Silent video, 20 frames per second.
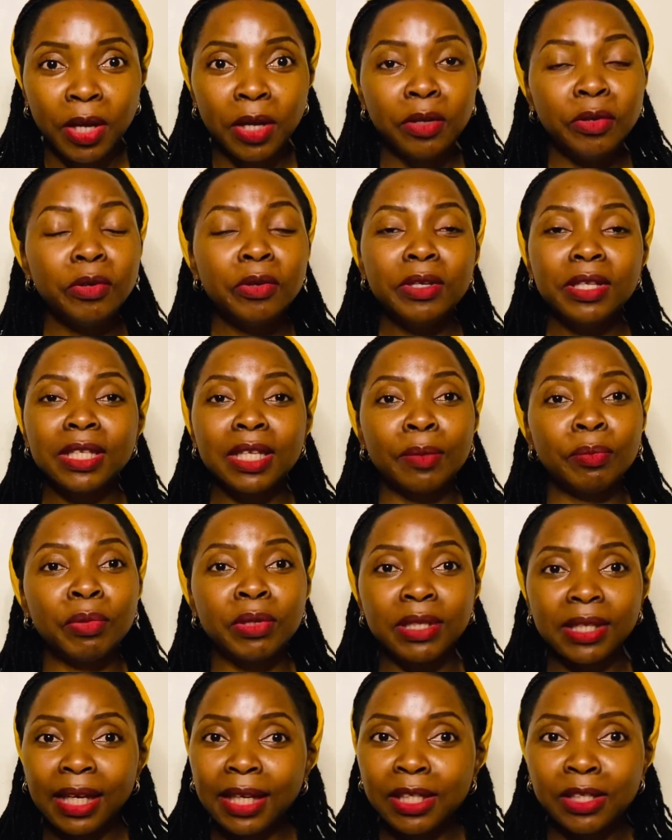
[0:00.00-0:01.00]
don't
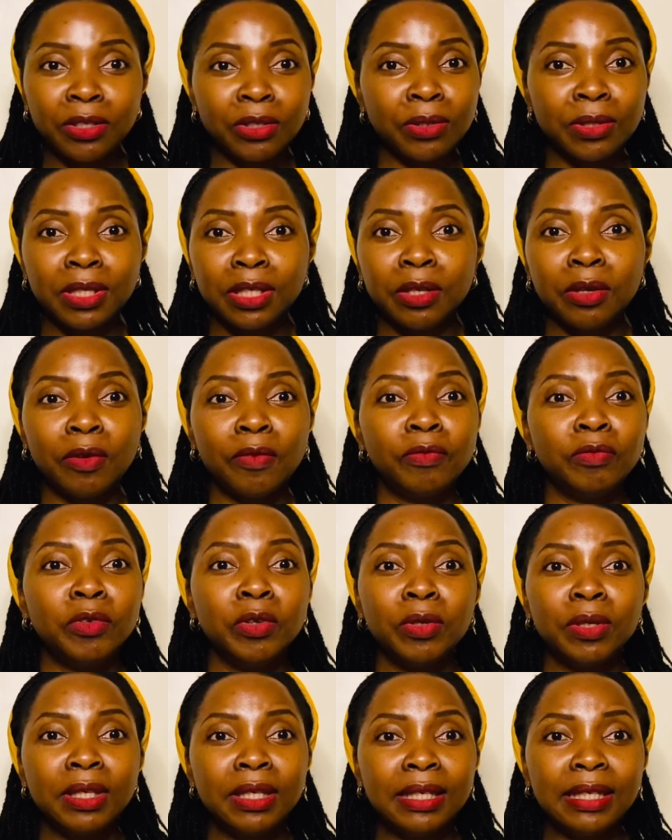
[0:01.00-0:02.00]
sabotage yourself
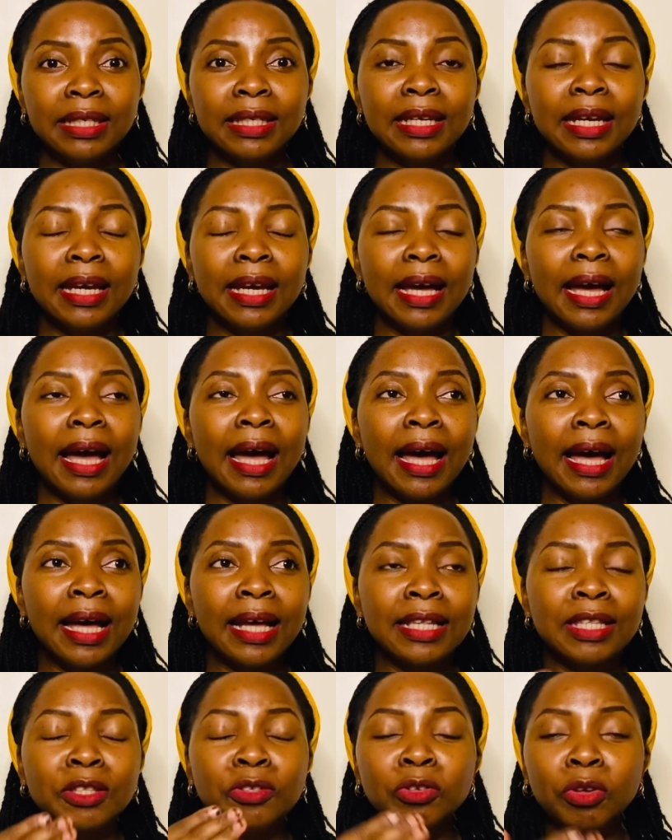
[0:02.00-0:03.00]
don't uh,
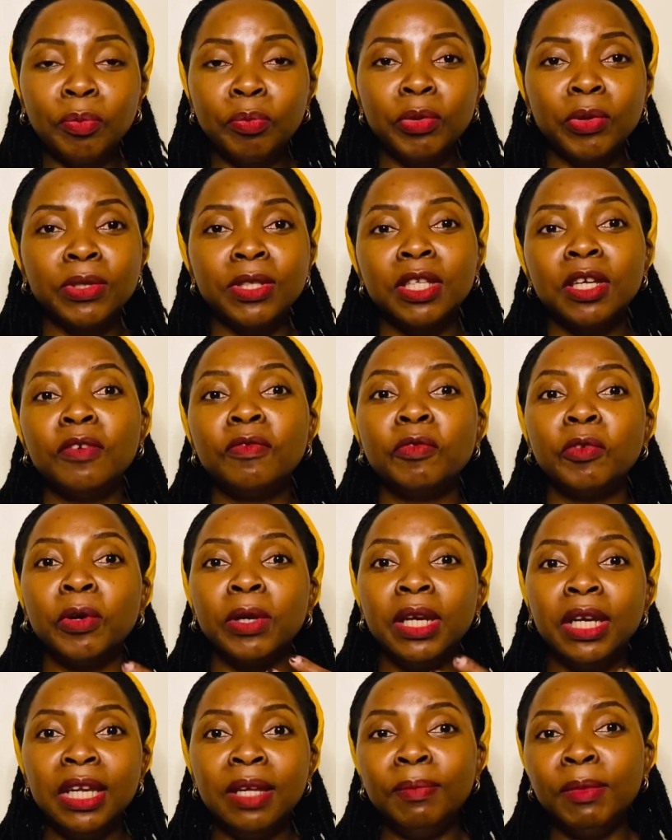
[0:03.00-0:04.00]
stop yourself or
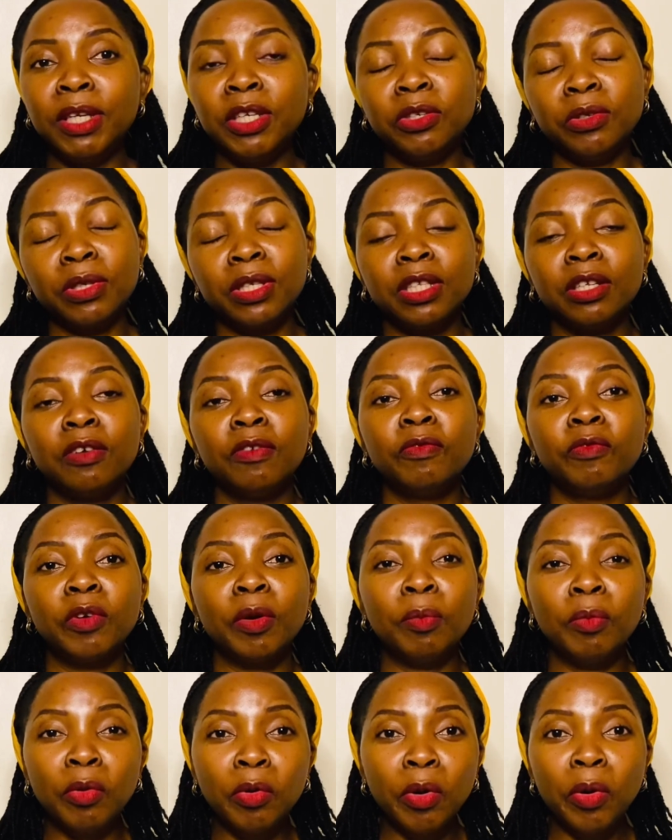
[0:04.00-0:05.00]
limit yourself
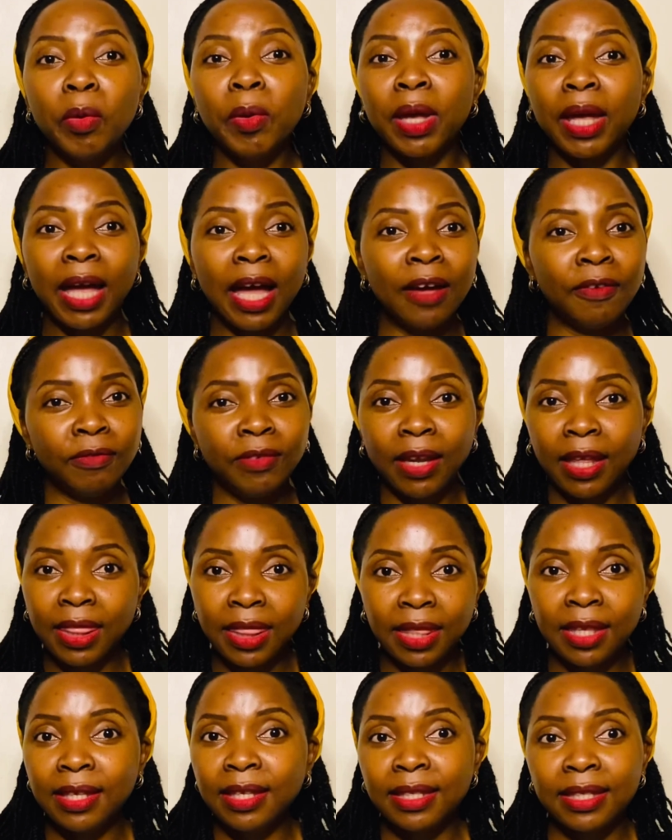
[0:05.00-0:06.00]
from going after
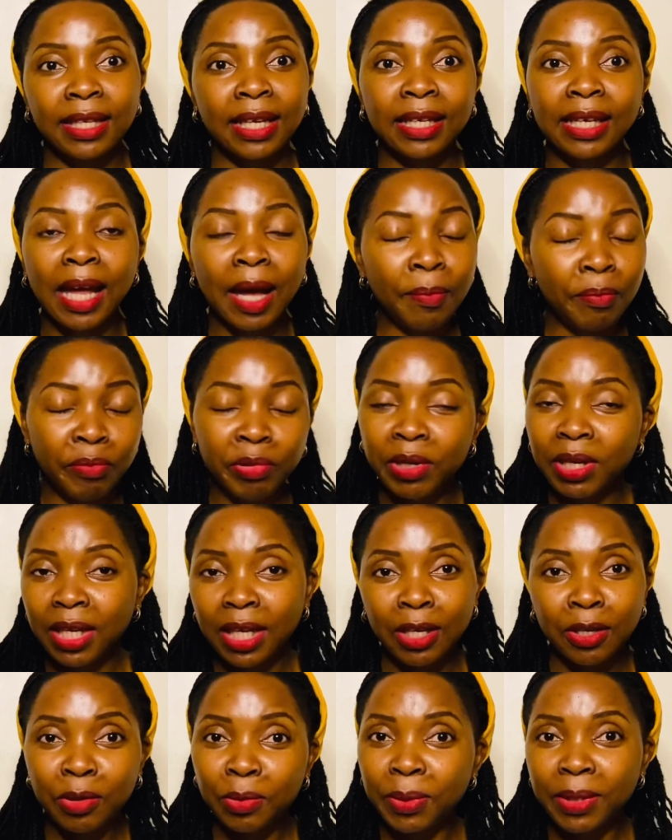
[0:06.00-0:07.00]
things that are
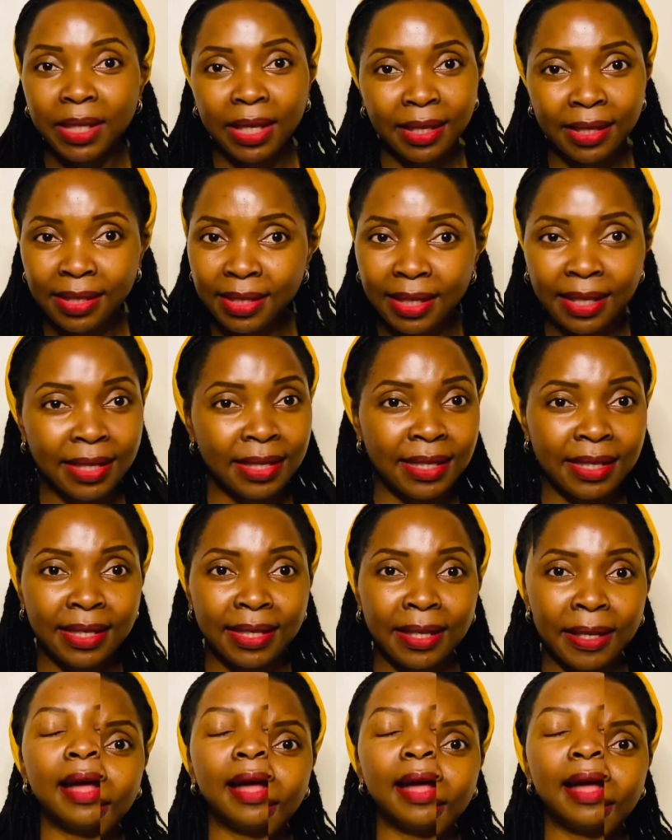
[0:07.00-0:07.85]
bringing you success.